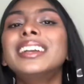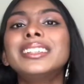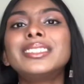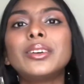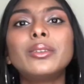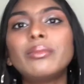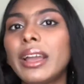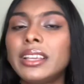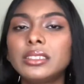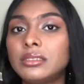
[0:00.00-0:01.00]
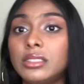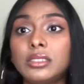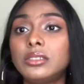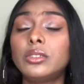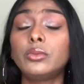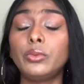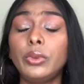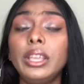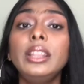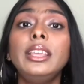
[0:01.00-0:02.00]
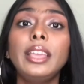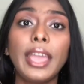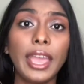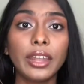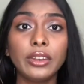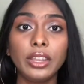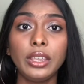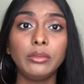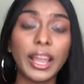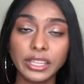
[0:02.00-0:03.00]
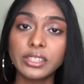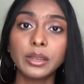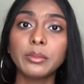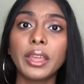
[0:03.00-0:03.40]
So I guess this is a really handy item,